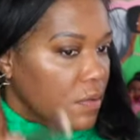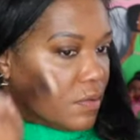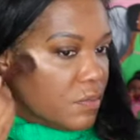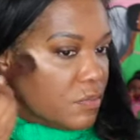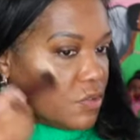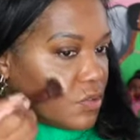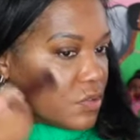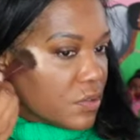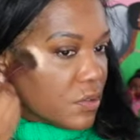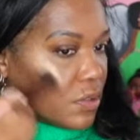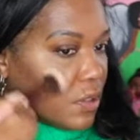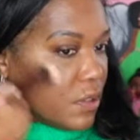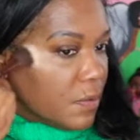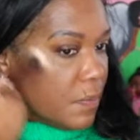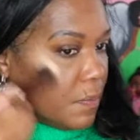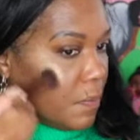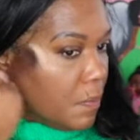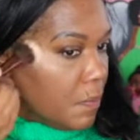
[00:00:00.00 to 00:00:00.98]
I'm just
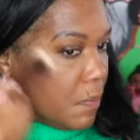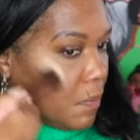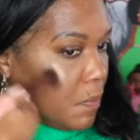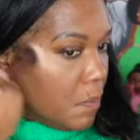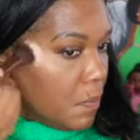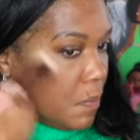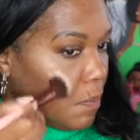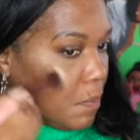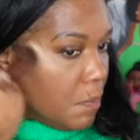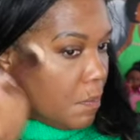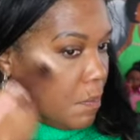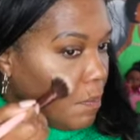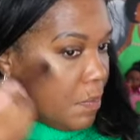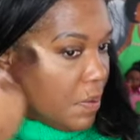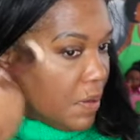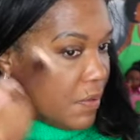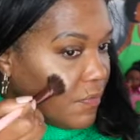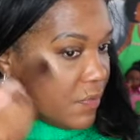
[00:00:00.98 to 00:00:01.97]
gonna
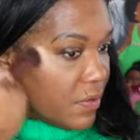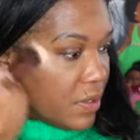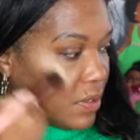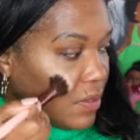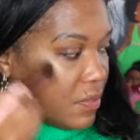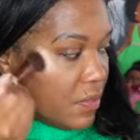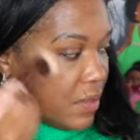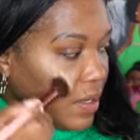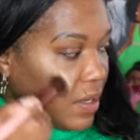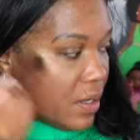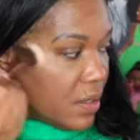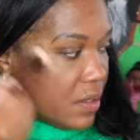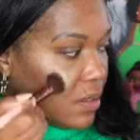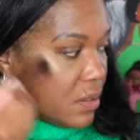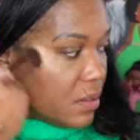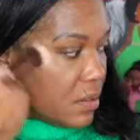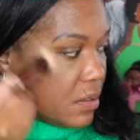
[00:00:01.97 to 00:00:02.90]
buff in that